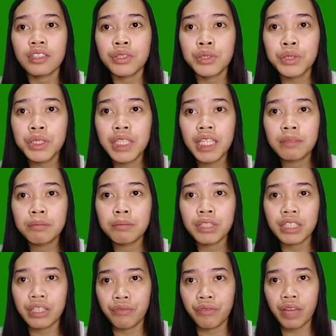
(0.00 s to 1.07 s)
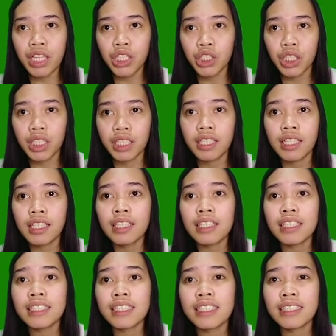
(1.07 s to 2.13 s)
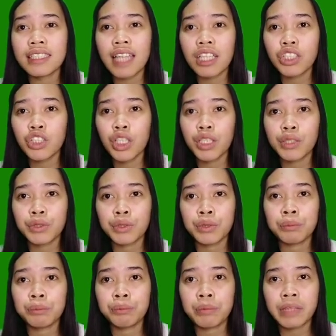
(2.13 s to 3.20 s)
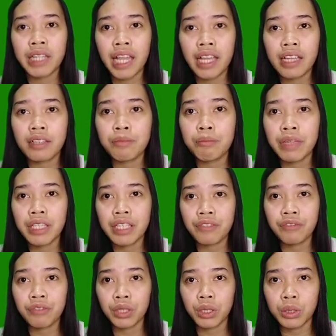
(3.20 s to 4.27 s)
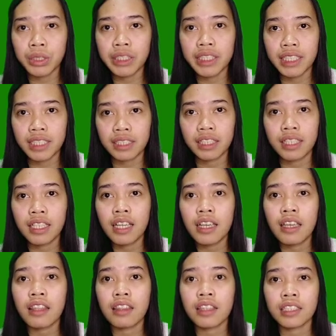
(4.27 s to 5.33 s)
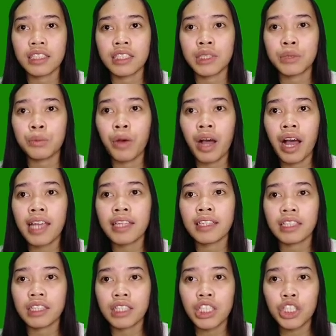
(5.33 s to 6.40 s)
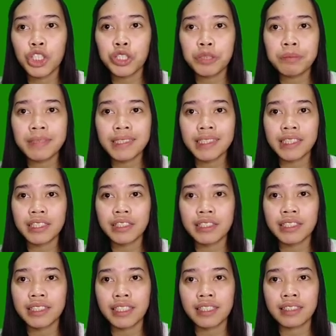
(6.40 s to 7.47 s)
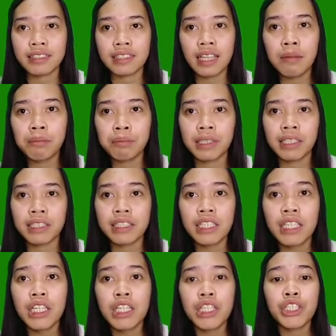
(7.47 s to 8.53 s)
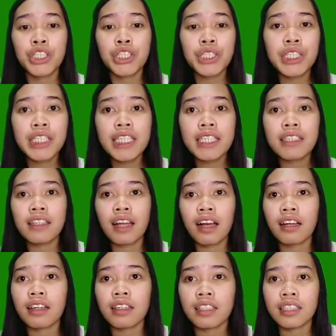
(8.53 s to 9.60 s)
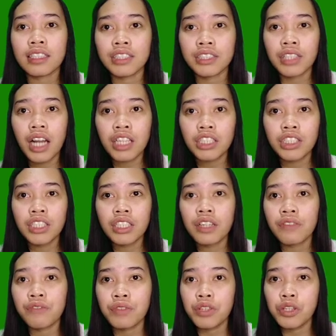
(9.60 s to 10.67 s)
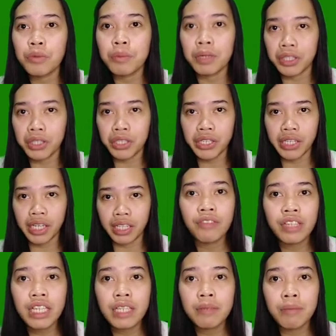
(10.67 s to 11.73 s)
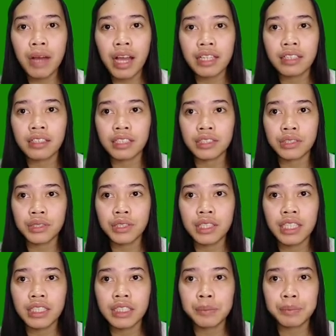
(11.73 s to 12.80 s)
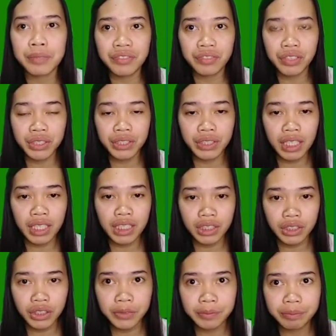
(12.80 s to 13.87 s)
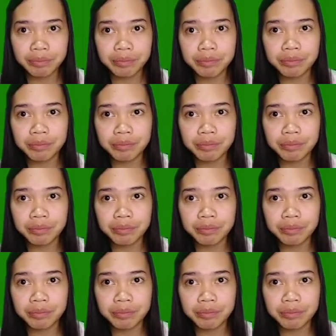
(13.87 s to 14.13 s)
Student motivation is essential to obtain meaningful learning. This is why the teacher must use examples during the instruction of new material, having in mind the student's previous knowledge.